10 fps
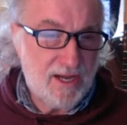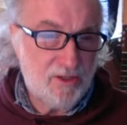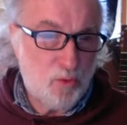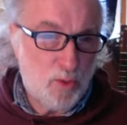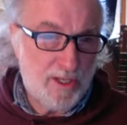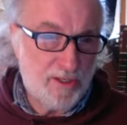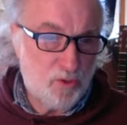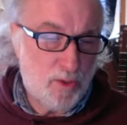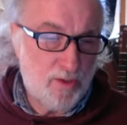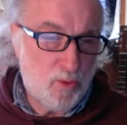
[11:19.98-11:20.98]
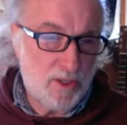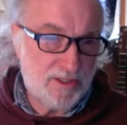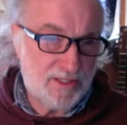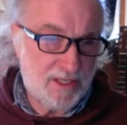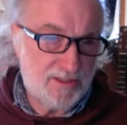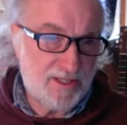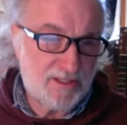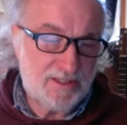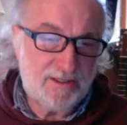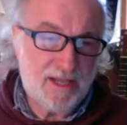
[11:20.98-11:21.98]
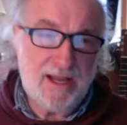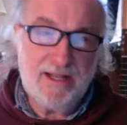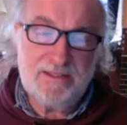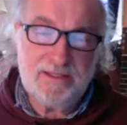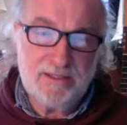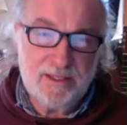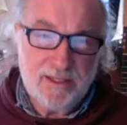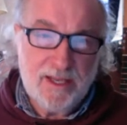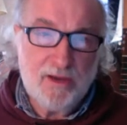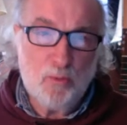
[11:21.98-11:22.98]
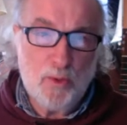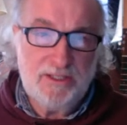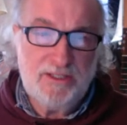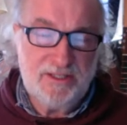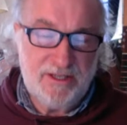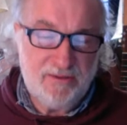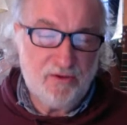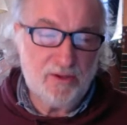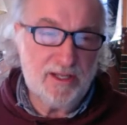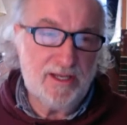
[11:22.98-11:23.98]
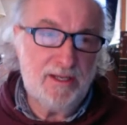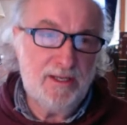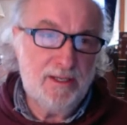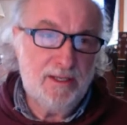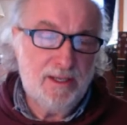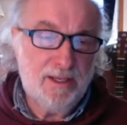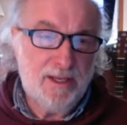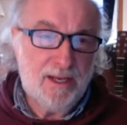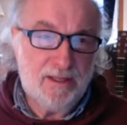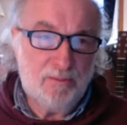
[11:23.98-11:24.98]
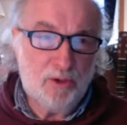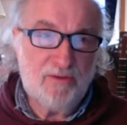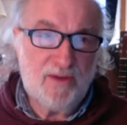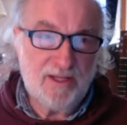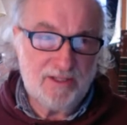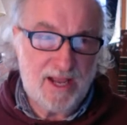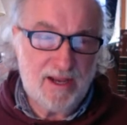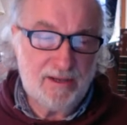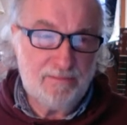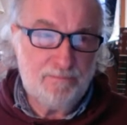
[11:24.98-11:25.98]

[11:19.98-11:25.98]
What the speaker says: 20 and 21 says this, and it reads differently in the book of Isaiah.